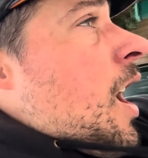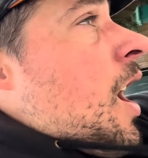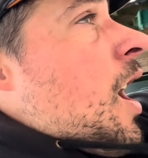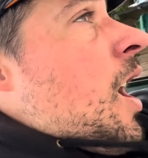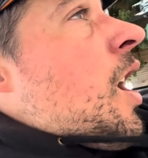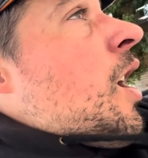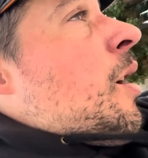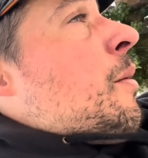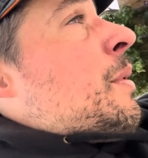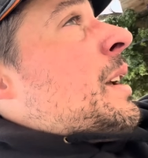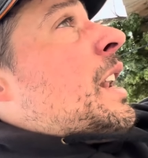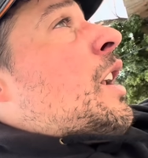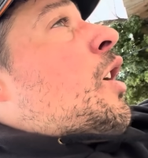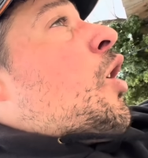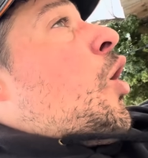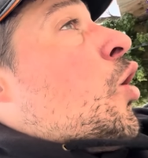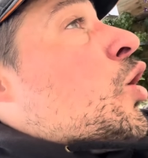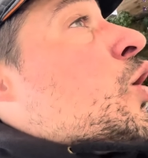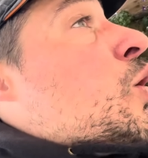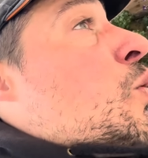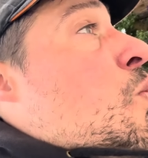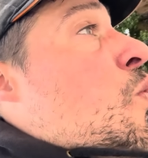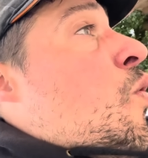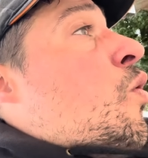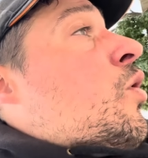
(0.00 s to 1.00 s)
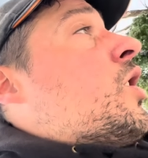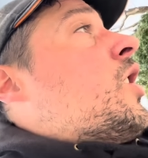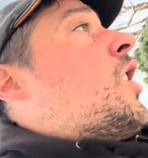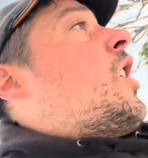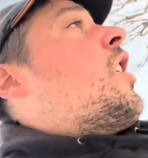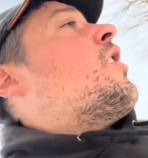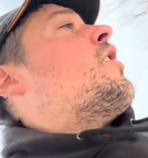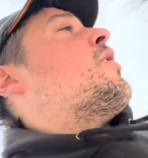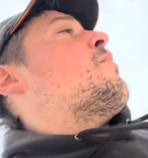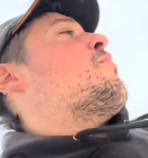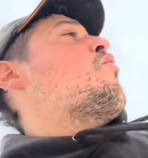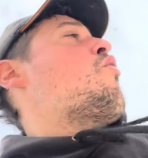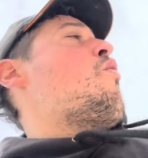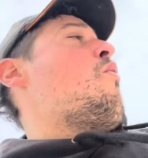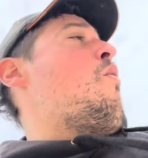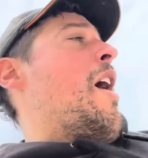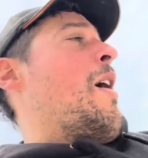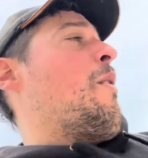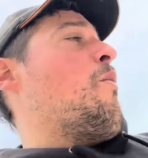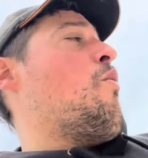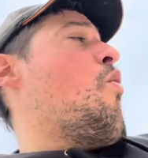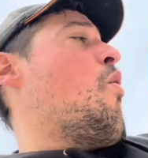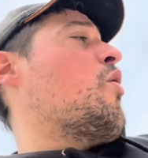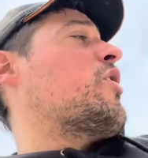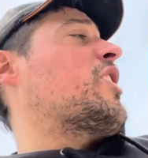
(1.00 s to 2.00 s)
I mean, a lot of water, the more wet
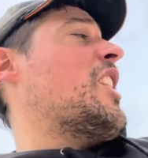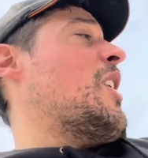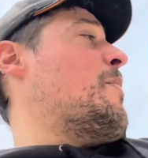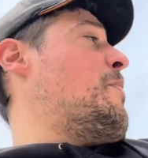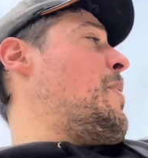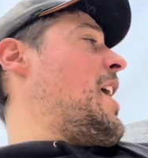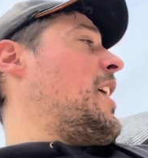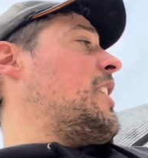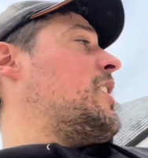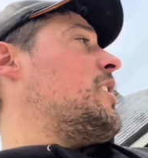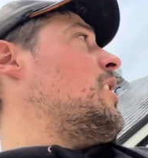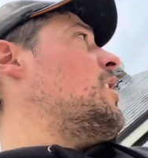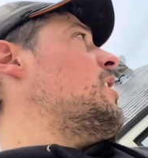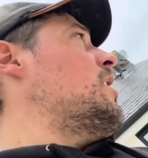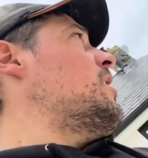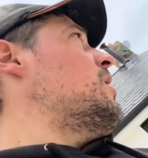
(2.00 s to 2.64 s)
water the better.